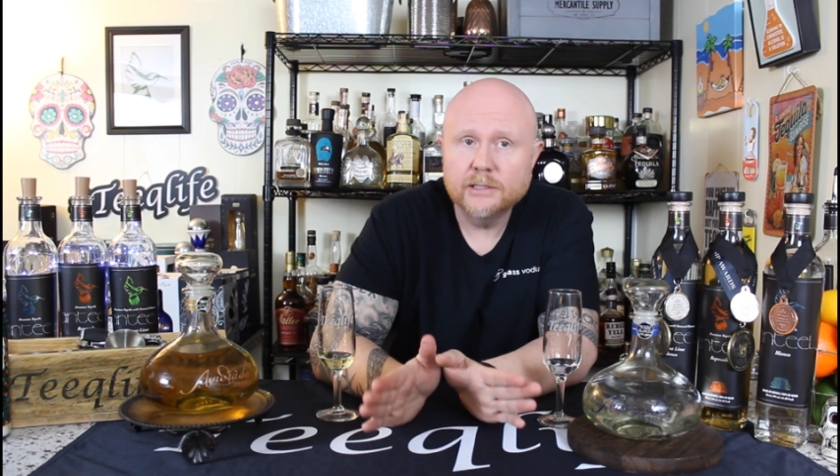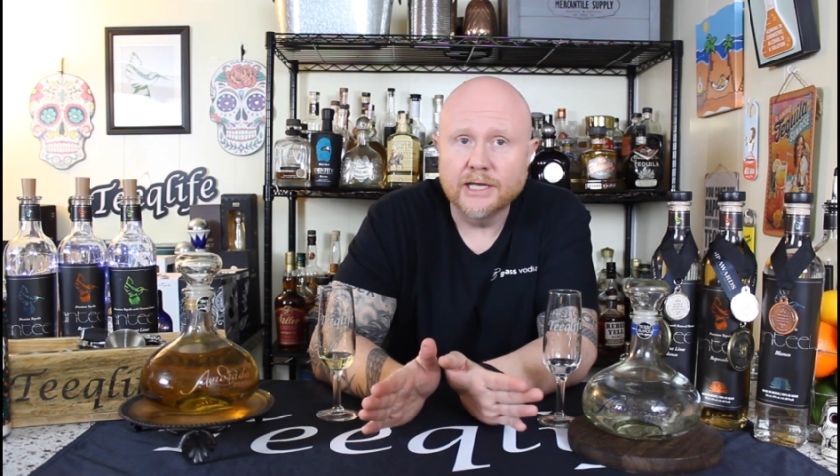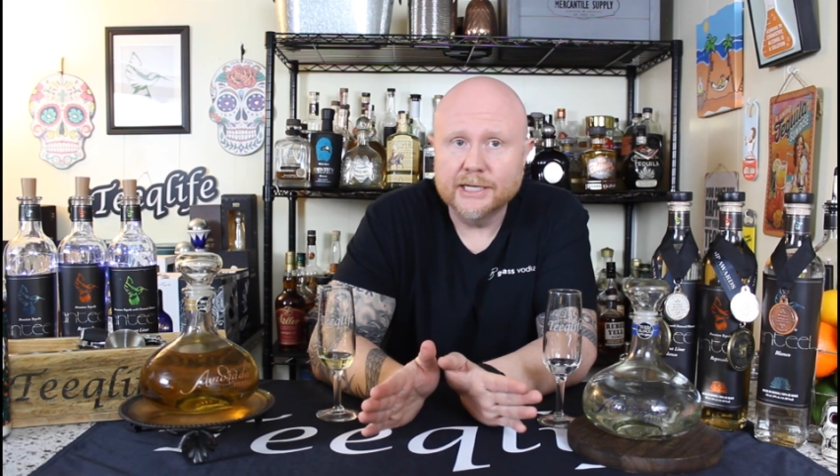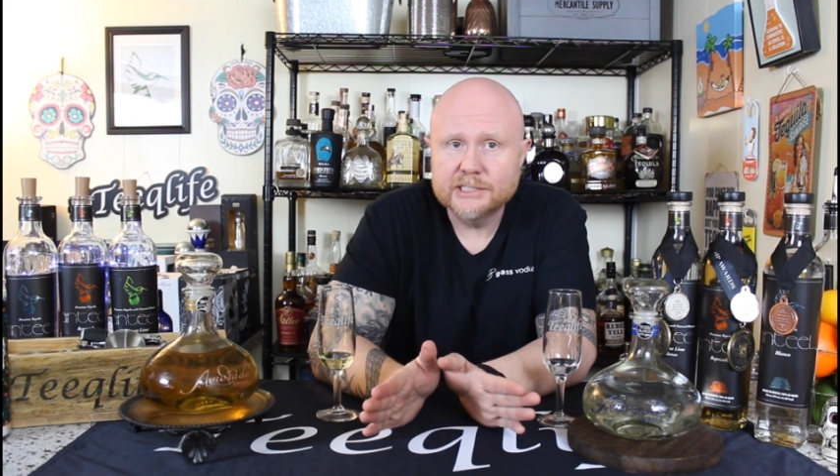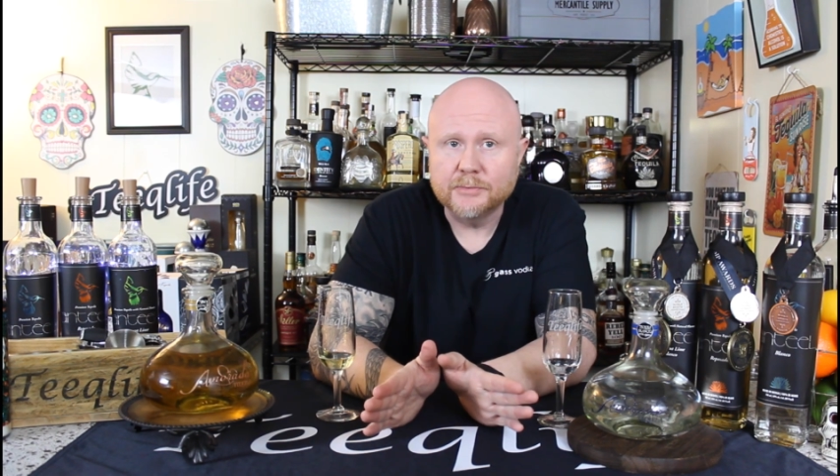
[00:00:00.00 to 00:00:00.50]

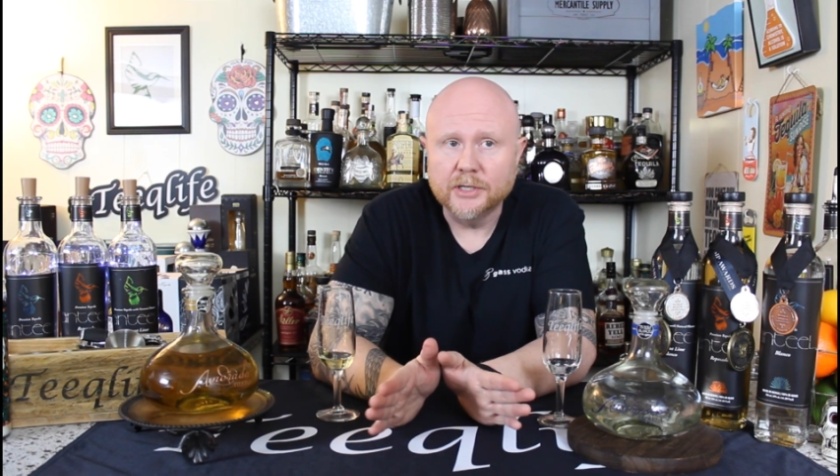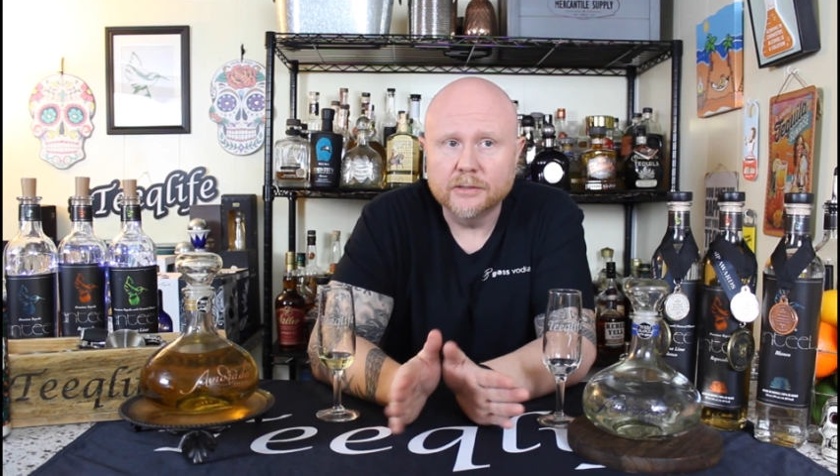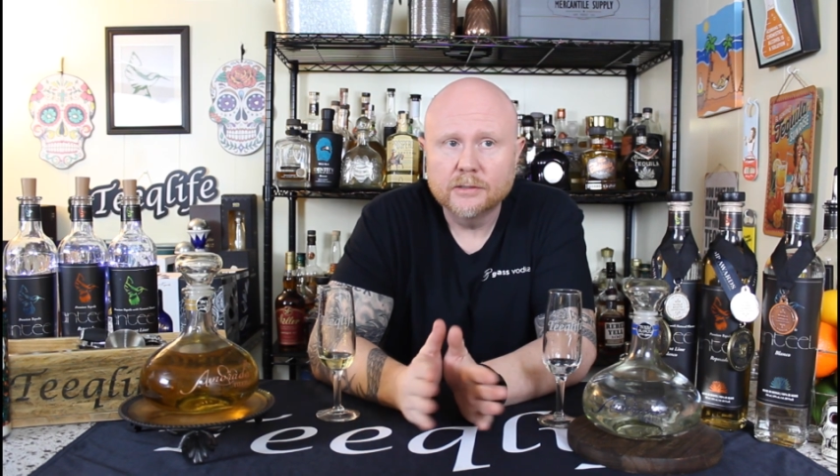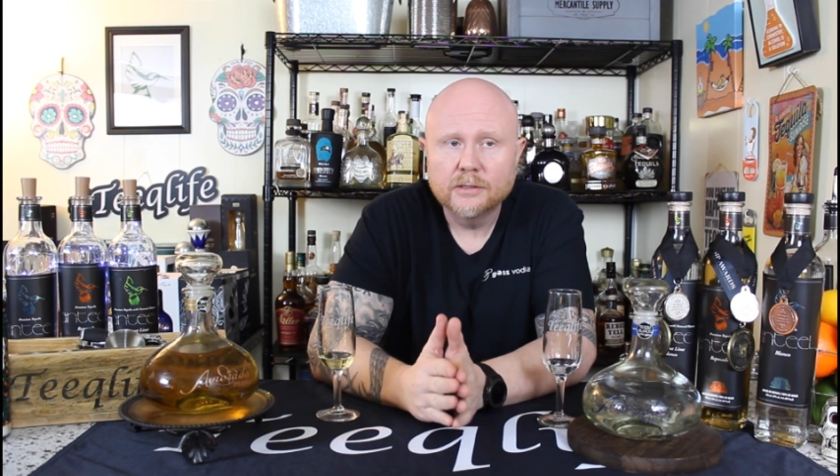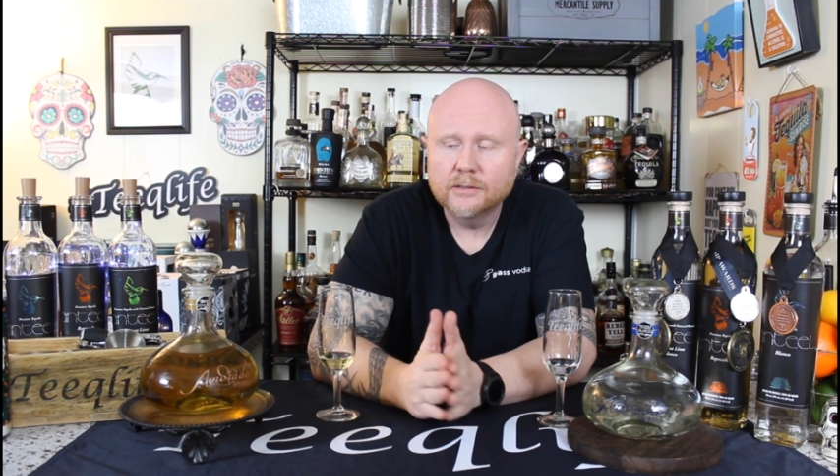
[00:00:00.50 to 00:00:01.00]

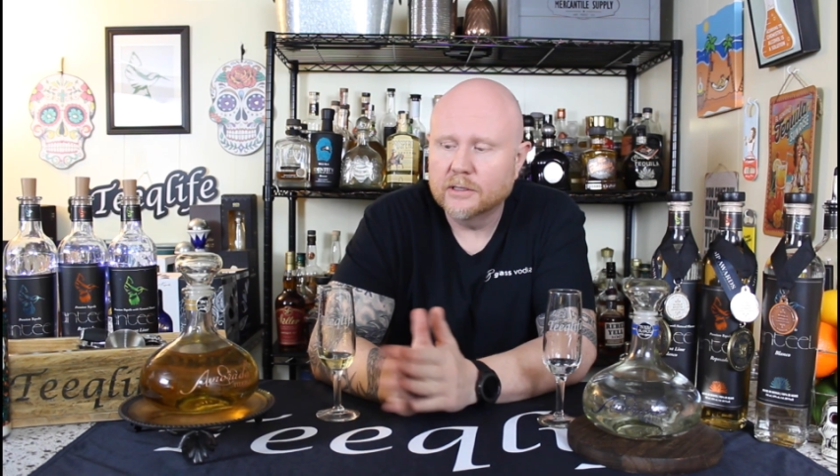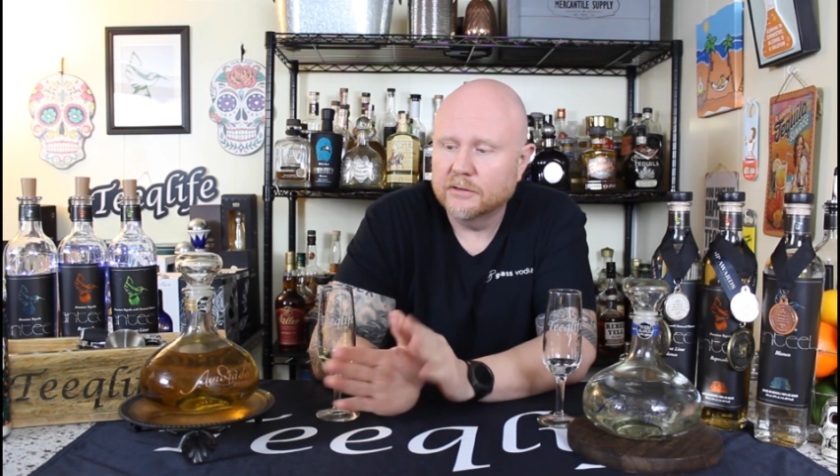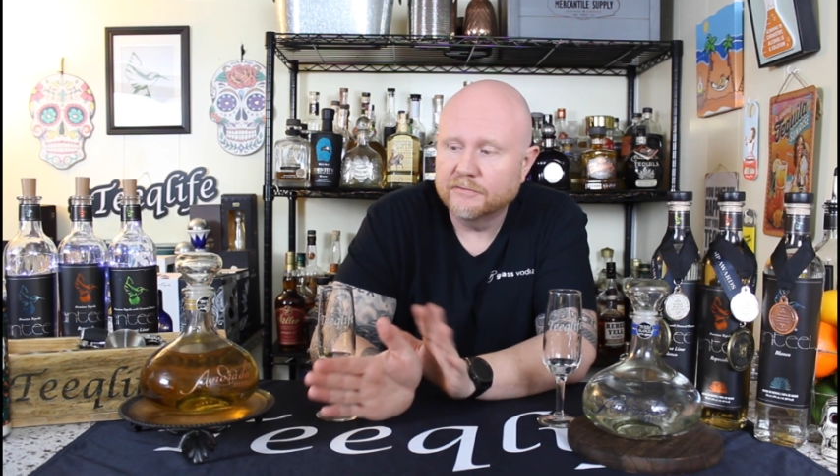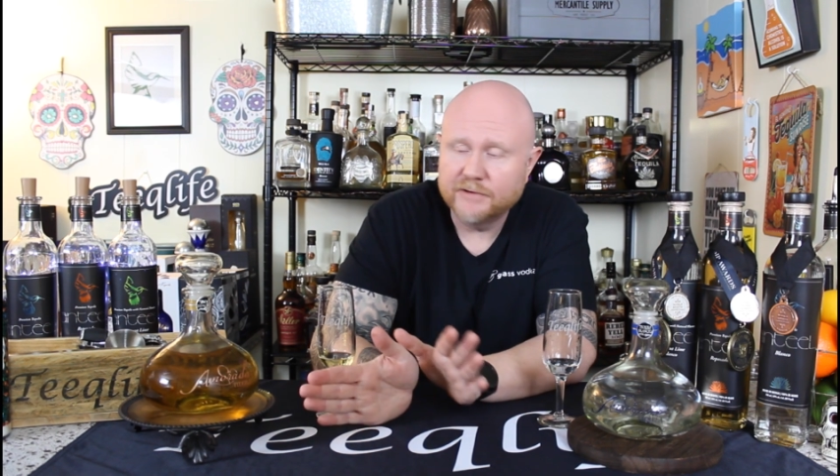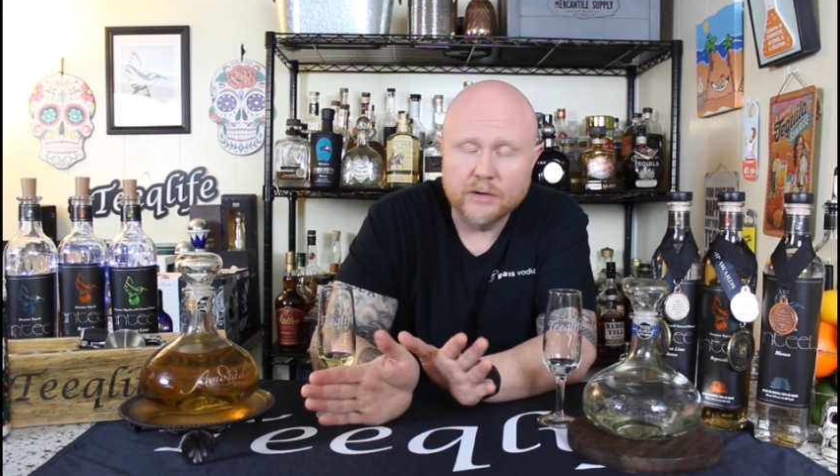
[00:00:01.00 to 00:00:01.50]
Glasman,
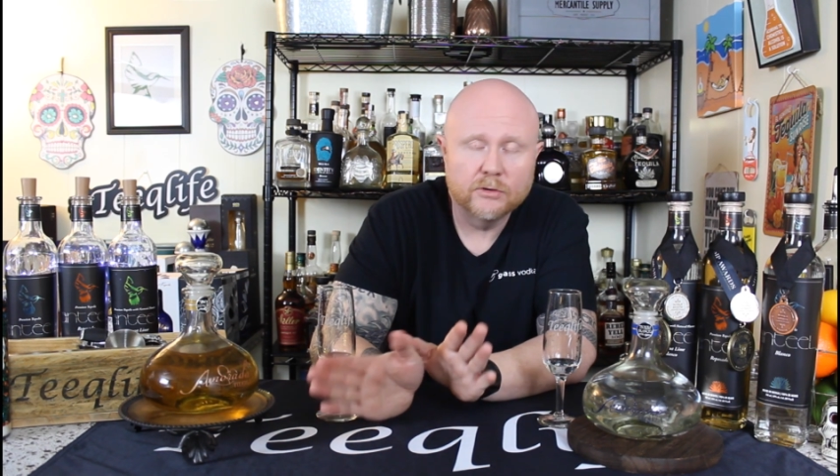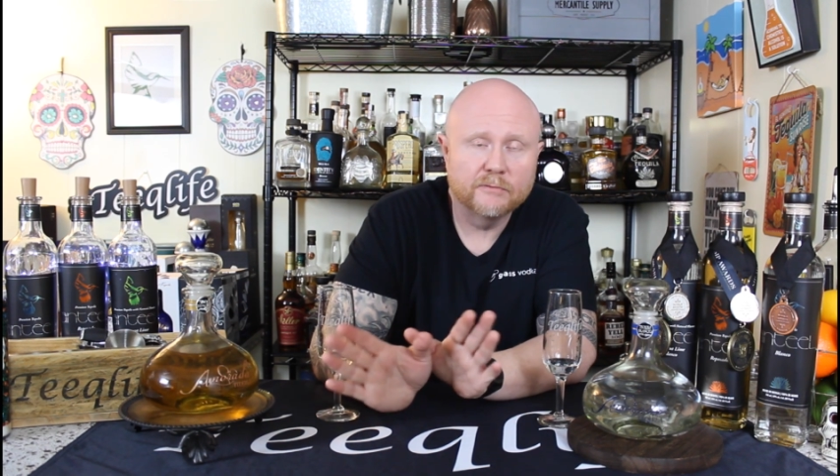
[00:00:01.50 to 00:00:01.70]
the founder